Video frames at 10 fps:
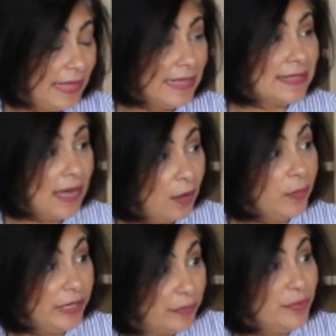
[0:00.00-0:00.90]
That's how
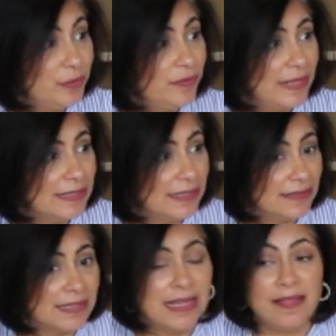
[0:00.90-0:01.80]
we improve
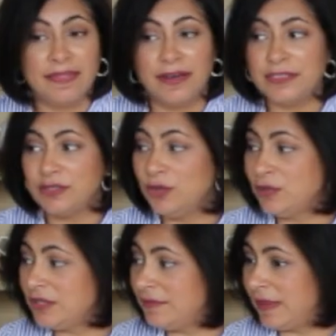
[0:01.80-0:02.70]
ourselves. There is
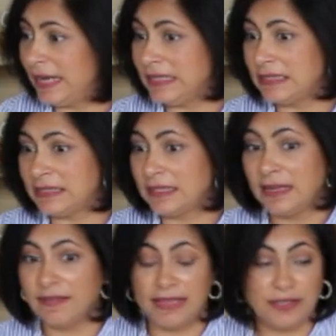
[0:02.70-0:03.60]
no device
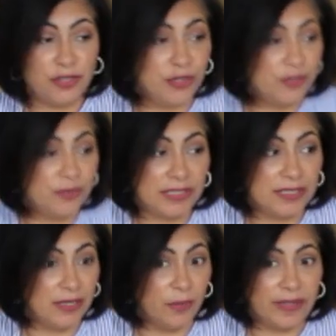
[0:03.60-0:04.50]
that you're using
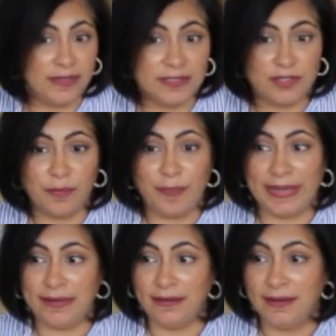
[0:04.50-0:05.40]
here, whether it's your
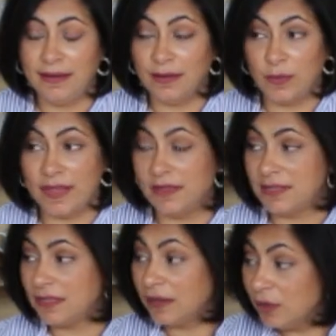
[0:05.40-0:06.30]
pen, whether
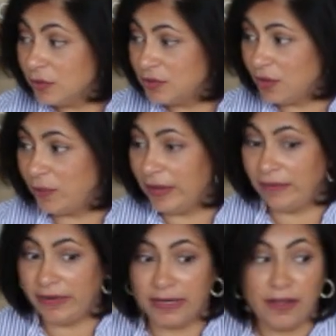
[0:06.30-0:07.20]
it's the clothes you're
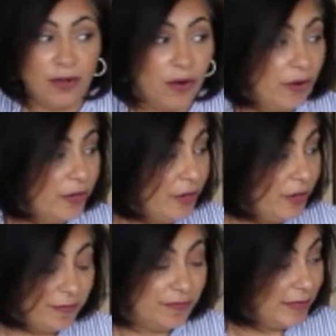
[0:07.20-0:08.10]
wearing, or
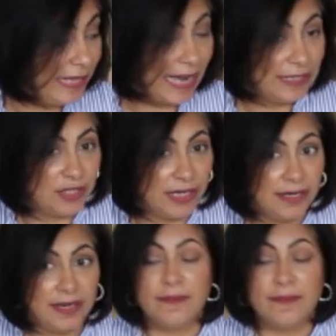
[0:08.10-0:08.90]
your gadget,